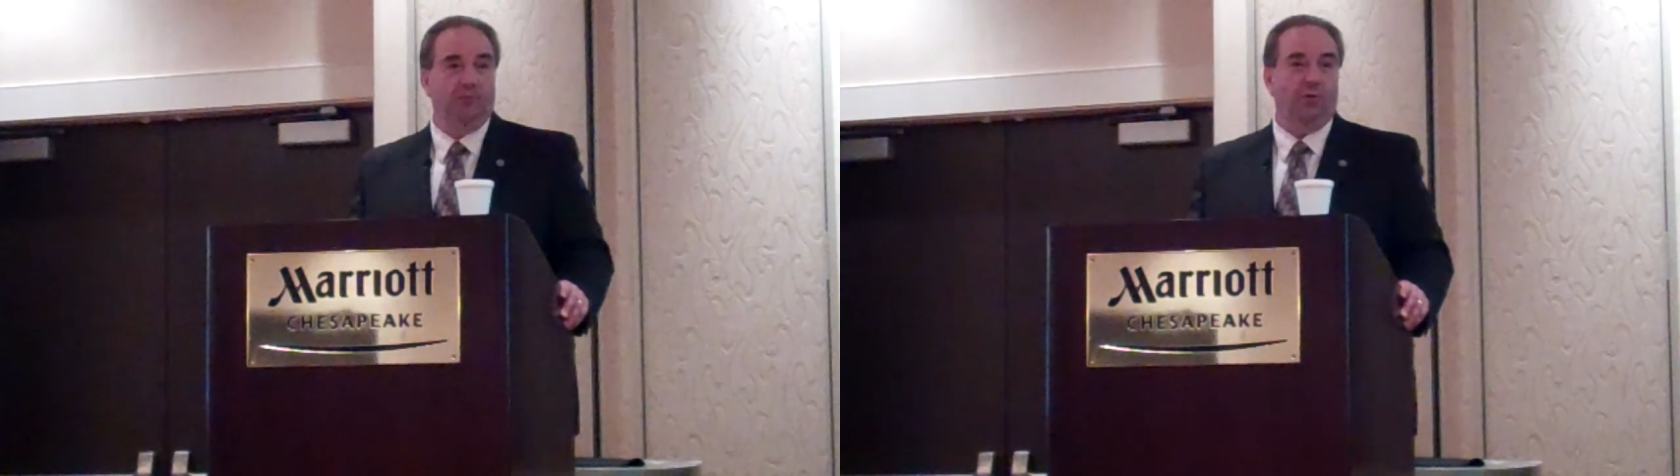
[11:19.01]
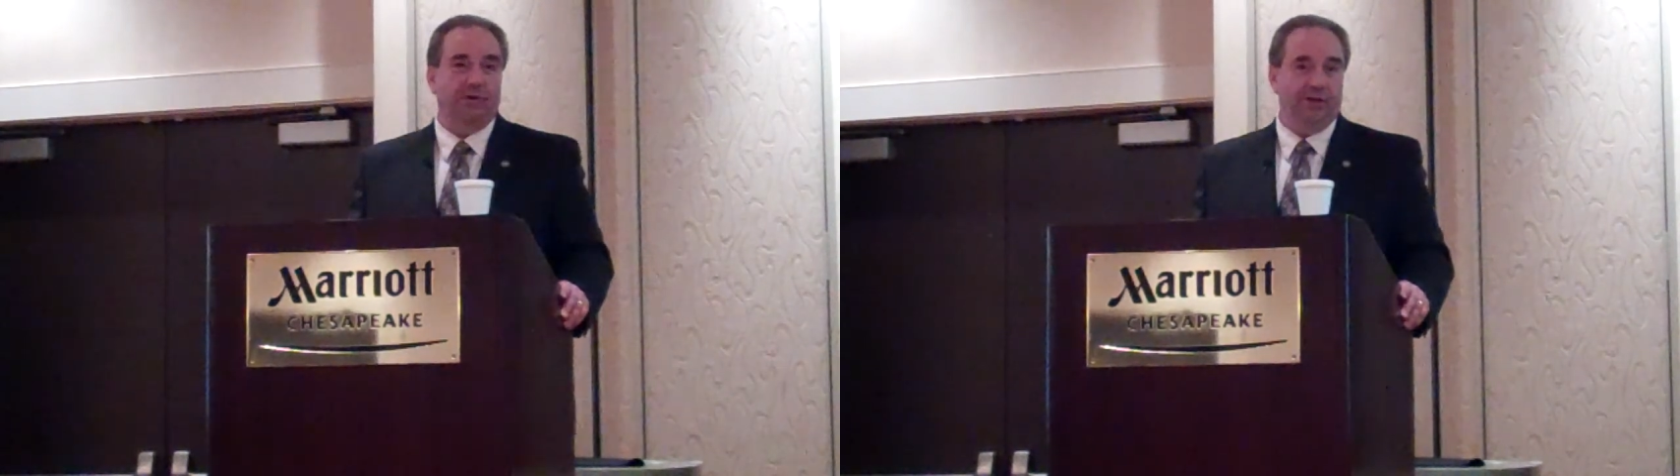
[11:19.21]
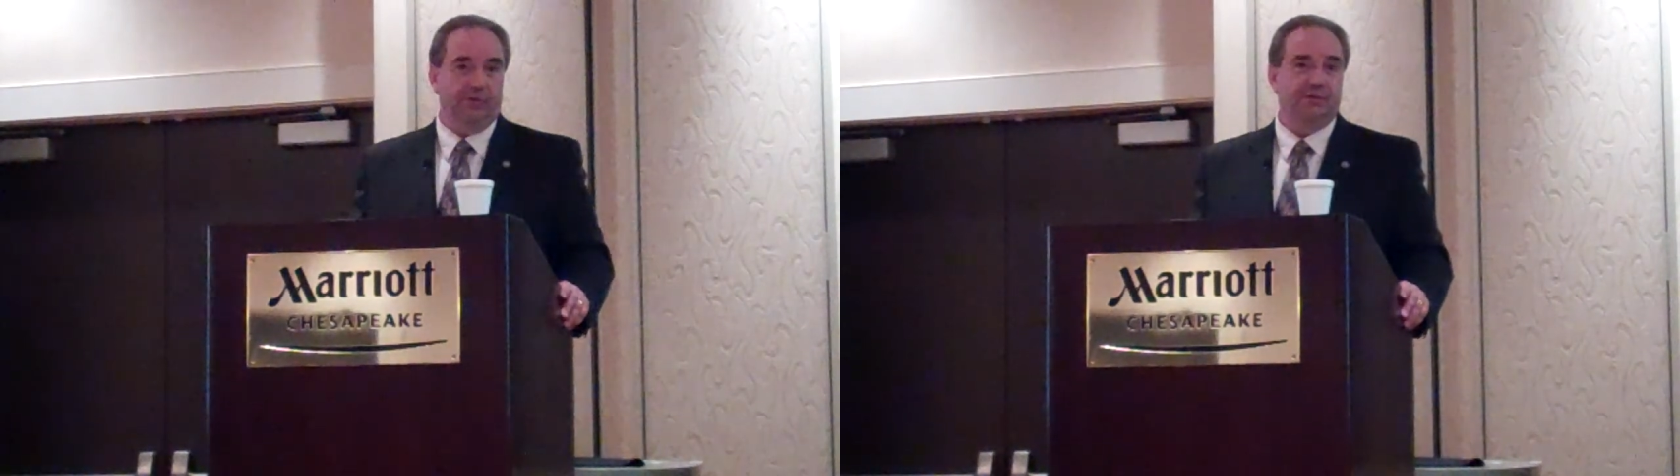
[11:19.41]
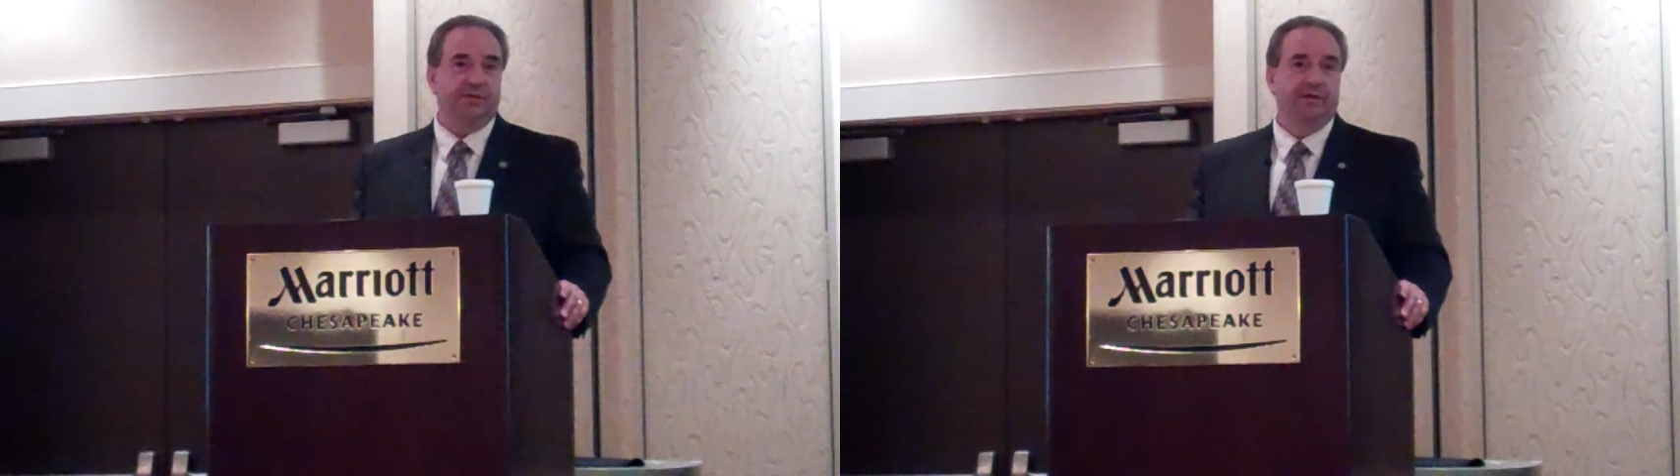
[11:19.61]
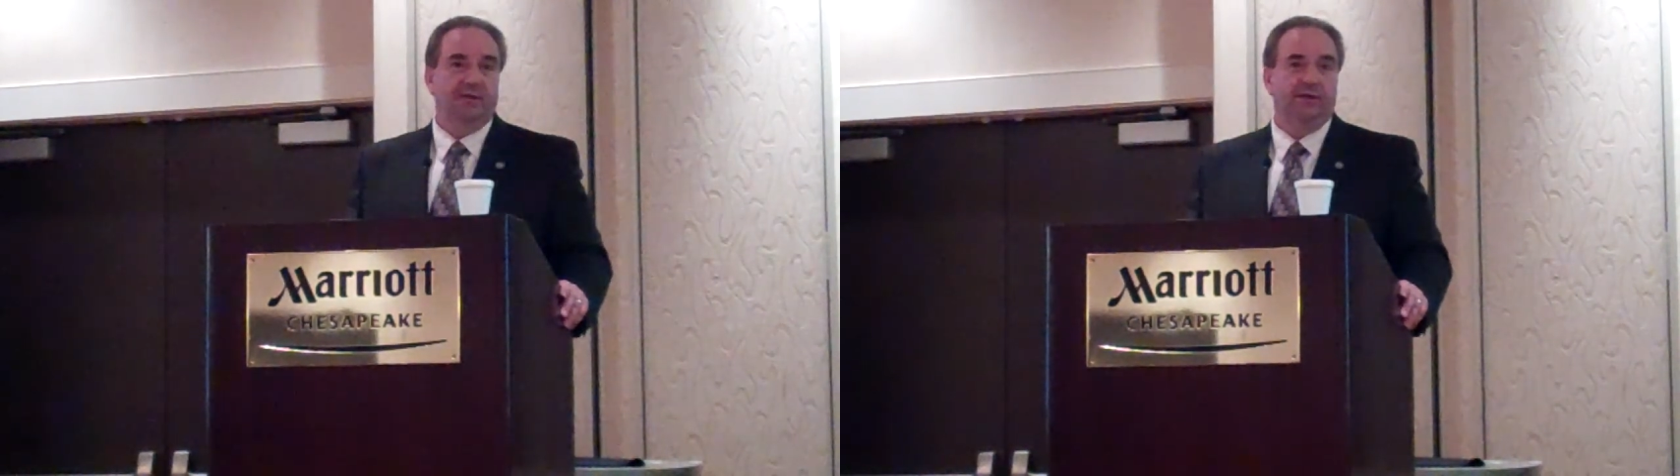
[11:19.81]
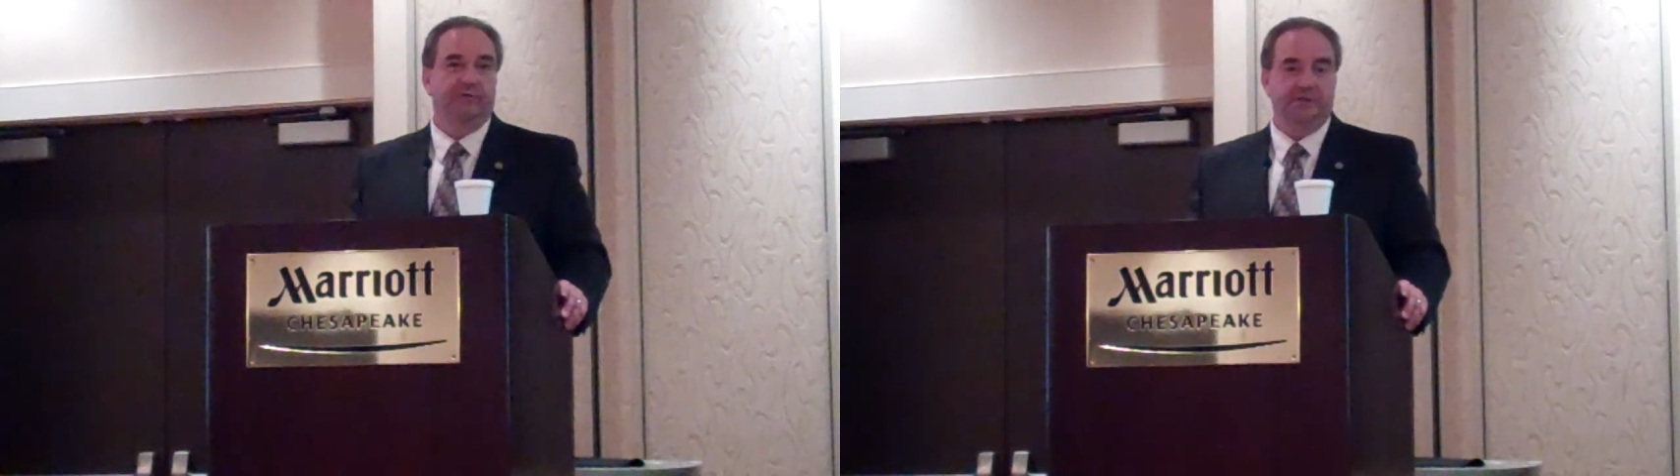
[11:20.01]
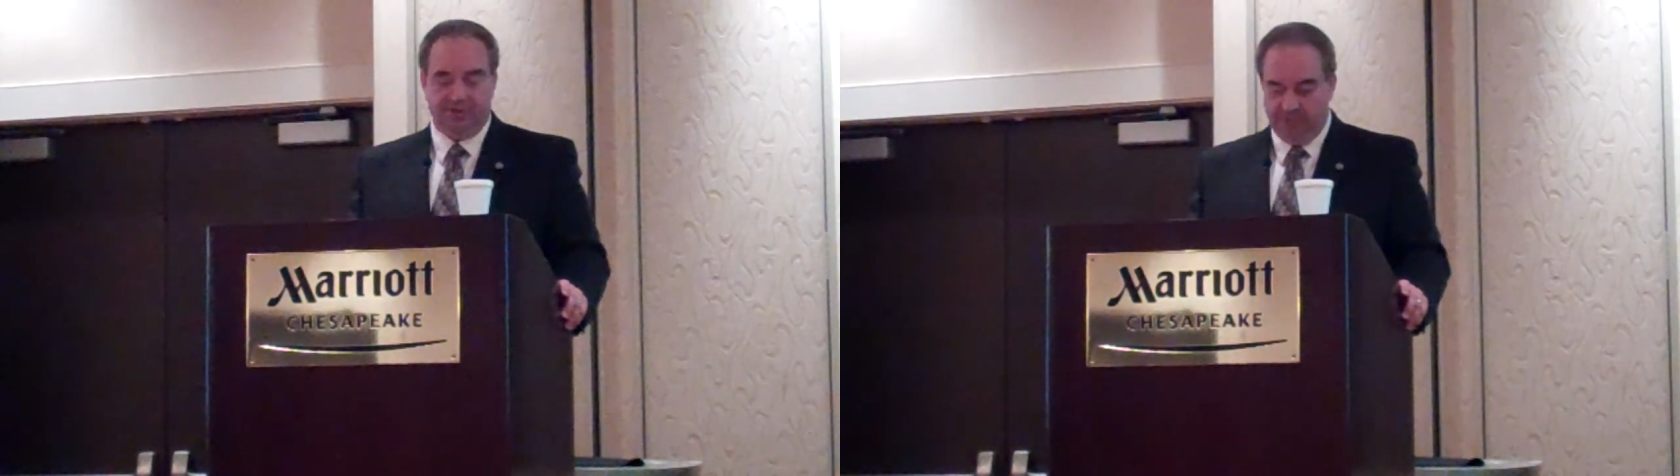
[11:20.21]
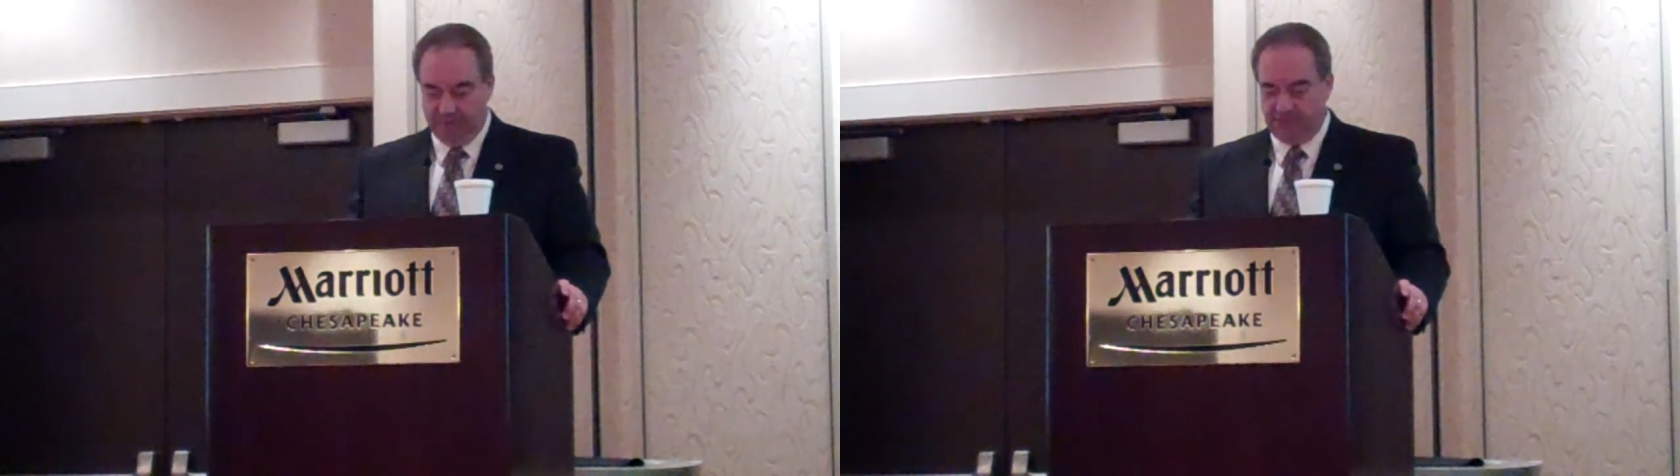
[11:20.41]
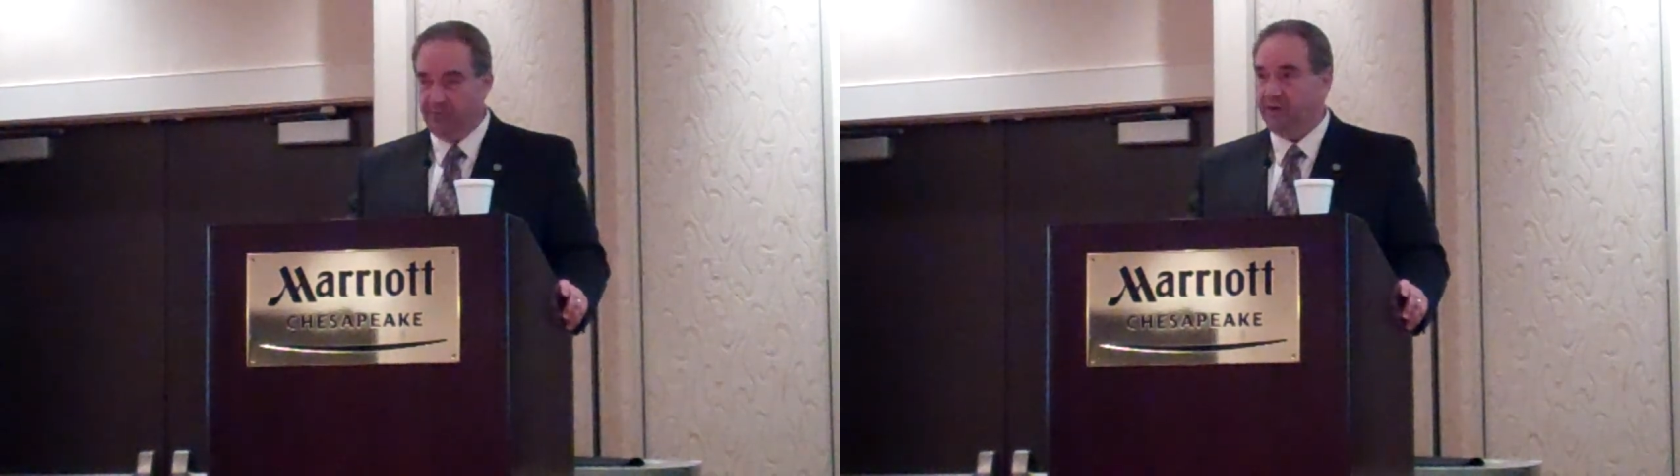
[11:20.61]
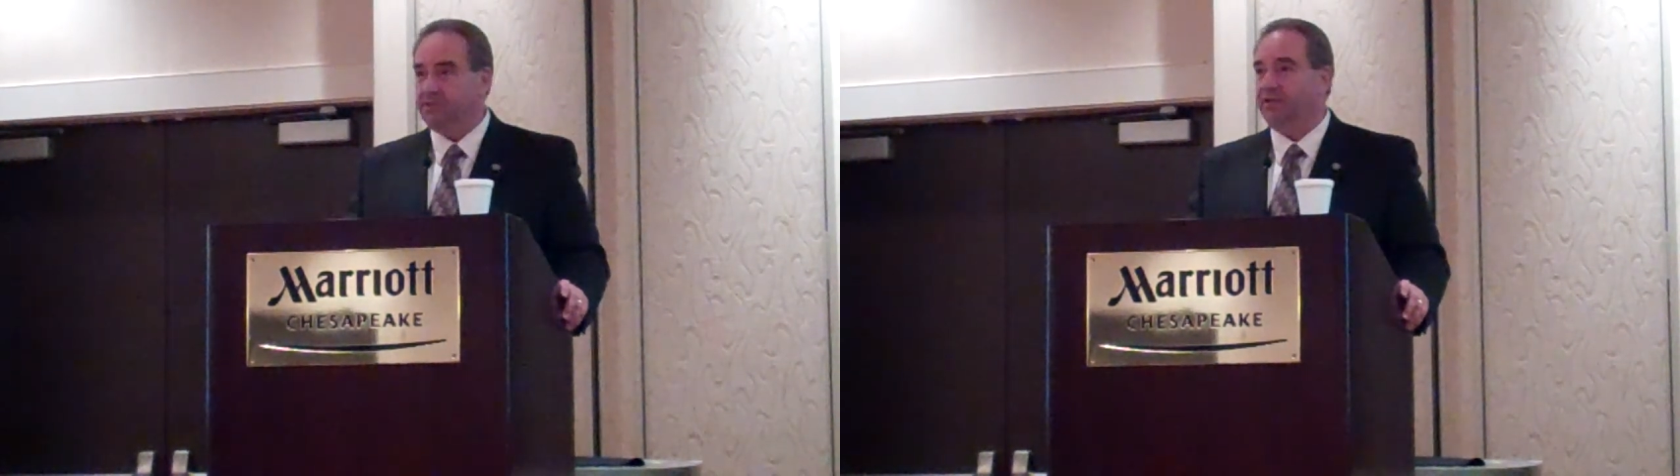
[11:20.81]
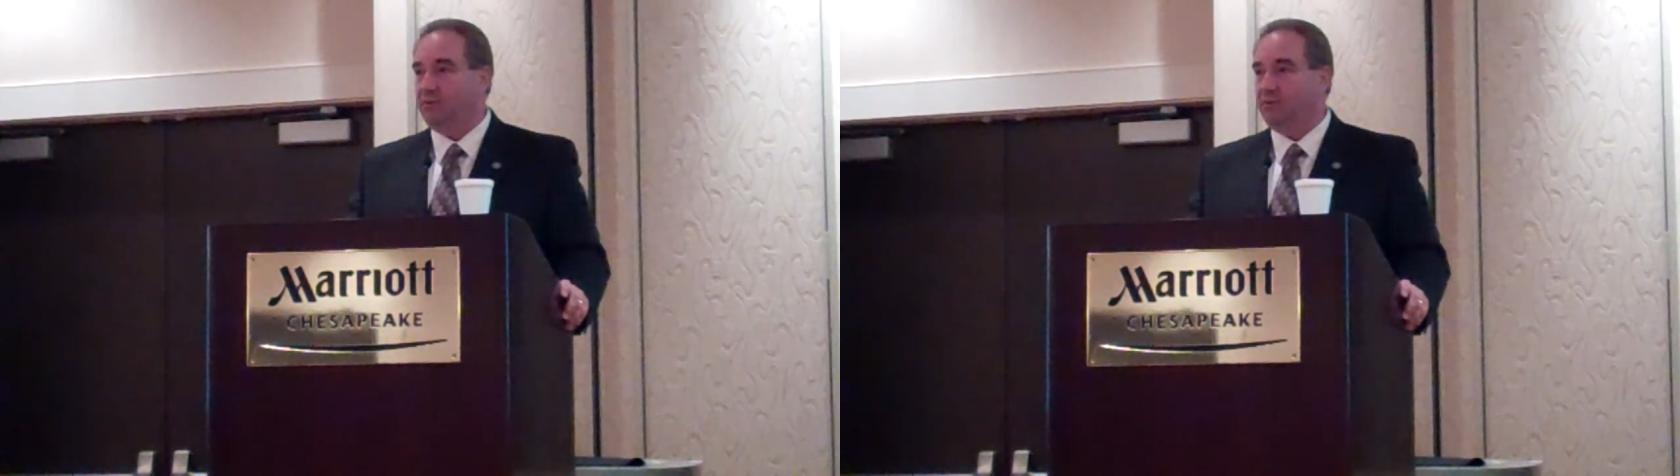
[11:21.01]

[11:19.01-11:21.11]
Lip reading: 4 years of this administration,